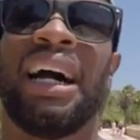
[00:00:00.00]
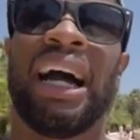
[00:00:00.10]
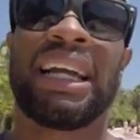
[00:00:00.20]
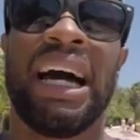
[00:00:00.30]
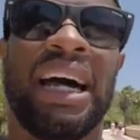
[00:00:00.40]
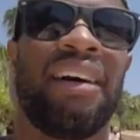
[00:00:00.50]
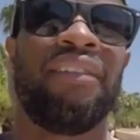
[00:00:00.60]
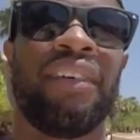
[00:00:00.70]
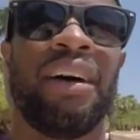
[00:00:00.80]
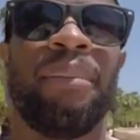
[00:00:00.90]
kind
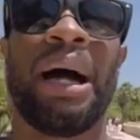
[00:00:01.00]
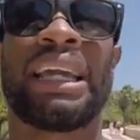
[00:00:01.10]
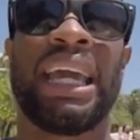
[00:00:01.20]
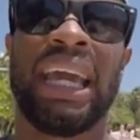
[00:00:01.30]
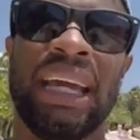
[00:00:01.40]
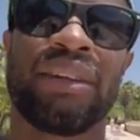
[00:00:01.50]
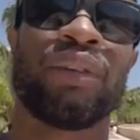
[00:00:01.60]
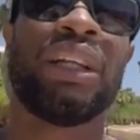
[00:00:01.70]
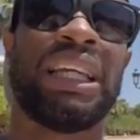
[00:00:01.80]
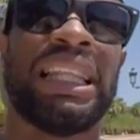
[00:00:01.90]
of I can't
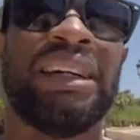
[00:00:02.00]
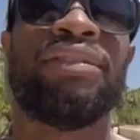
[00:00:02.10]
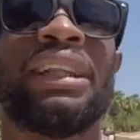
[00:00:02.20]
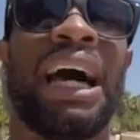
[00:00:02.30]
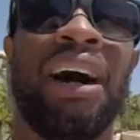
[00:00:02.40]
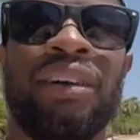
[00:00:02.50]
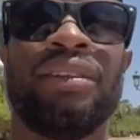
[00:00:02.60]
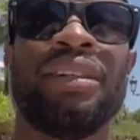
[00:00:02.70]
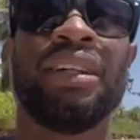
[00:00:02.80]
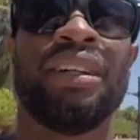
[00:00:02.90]
really live without,
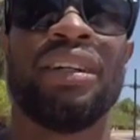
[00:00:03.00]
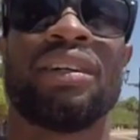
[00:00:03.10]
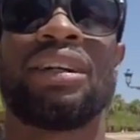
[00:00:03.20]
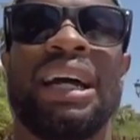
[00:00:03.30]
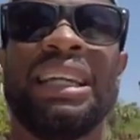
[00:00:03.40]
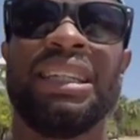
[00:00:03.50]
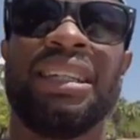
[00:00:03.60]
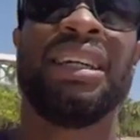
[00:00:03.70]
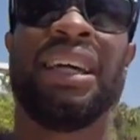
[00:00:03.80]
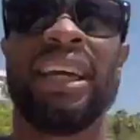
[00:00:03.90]
right?
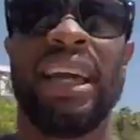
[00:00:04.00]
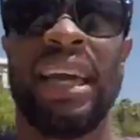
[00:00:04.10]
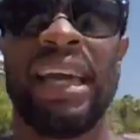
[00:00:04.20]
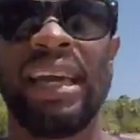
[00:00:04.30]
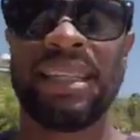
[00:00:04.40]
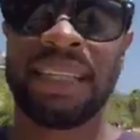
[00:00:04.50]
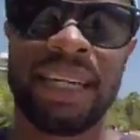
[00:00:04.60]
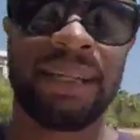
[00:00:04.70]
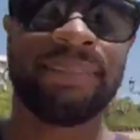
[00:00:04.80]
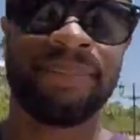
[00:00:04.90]

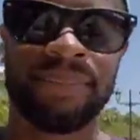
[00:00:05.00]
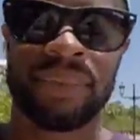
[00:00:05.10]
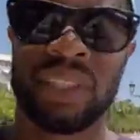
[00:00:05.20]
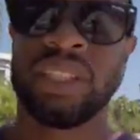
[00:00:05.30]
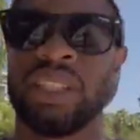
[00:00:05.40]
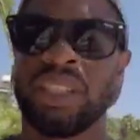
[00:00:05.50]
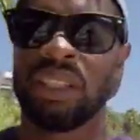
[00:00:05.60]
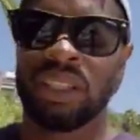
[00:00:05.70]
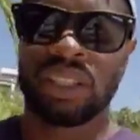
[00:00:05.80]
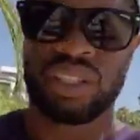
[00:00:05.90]
And
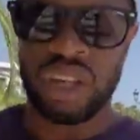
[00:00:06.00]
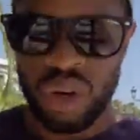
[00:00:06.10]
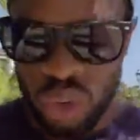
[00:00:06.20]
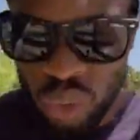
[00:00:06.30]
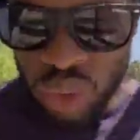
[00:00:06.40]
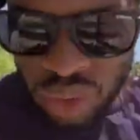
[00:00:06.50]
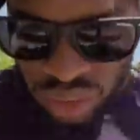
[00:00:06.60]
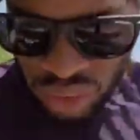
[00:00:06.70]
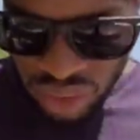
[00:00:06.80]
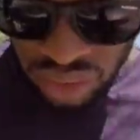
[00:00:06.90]
so
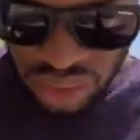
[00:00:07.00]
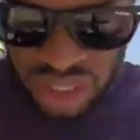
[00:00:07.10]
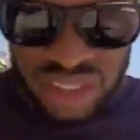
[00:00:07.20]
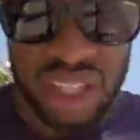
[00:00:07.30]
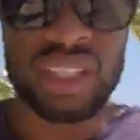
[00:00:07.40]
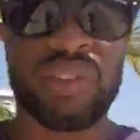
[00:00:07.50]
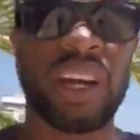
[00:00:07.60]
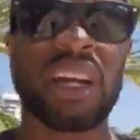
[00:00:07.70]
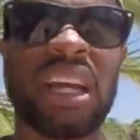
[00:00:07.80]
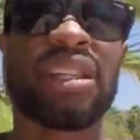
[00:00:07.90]
it's
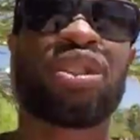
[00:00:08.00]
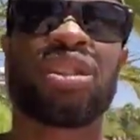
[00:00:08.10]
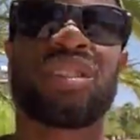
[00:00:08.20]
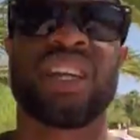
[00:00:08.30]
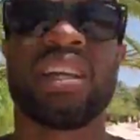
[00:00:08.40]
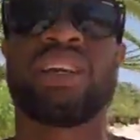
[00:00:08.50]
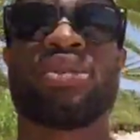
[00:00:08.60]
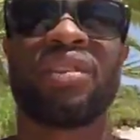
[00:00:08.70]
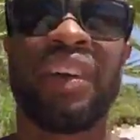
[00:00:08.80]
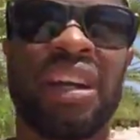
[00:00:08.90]
very interesting. It
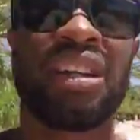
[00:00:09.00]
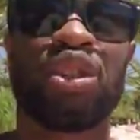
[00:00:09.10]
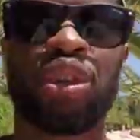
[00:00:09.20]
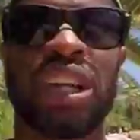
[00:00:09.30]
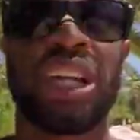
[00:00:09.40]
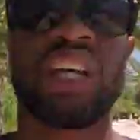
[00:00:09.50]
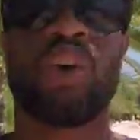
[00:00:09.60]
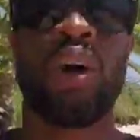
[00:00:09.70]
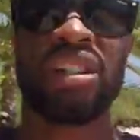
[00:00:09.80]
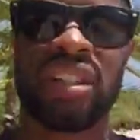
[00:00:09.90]
was a very intriguing
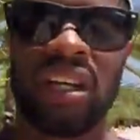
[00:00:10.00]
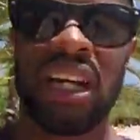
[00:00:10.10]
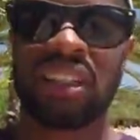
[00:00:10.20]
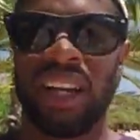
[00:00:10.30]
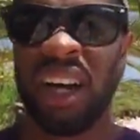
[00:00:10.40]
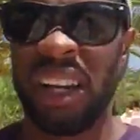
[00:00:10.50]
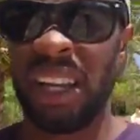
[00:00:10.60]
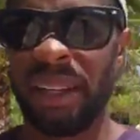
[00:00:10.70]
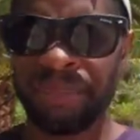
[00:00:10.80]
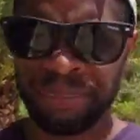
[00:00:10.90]
question, I thought,
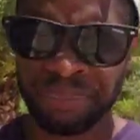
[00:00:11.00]
and